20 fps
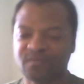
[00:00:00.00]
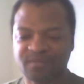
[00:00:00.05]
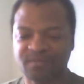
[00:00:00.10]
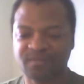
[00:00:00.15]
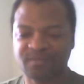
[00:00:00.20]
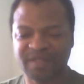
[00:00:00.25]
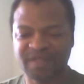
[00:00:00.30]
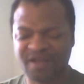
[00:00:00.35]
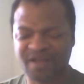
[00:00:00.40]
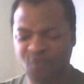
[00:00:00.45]

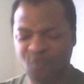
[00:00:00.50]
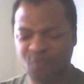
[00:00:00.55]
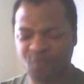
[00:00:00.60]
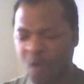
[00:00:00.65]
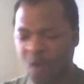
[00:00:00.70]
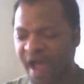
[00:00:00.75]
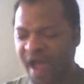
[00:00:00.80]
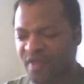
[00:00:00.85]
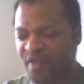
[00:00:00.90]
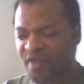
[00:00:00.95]
be like,
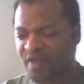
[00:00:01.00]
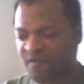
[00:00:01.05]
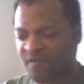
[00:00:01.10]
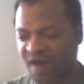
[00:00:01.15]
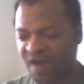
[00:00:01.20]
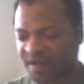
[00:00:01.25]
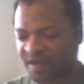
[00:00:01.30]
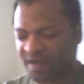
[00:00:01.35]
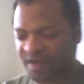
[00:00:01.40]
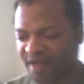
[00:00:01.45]
why the
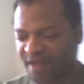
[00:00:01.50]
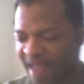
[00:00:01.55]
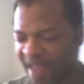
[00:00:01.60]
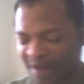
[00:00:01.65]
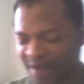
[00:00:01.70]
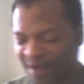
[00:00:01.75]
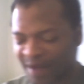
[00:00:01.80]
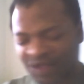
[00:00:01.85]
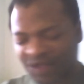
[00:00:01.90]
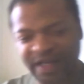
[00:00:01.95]
fuck am
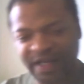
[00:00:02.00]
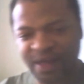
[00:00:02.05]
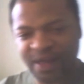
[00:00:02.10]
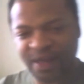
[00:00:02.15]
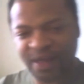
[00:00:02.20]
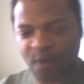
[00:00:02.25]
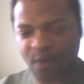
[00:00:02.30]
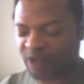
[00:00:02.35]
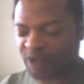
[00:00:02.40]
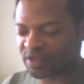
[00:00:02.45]
I sitting here
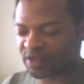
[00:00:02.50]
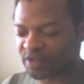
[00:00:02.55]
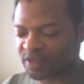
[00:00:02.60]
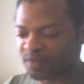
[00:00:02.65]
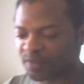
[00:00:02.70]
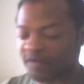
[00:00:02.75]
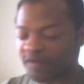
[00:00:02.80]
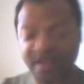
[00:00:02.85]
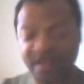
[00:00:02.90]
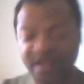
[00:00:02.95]
watching this
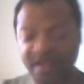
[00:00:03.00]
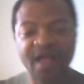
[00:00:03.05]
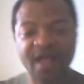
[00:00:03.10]
movie?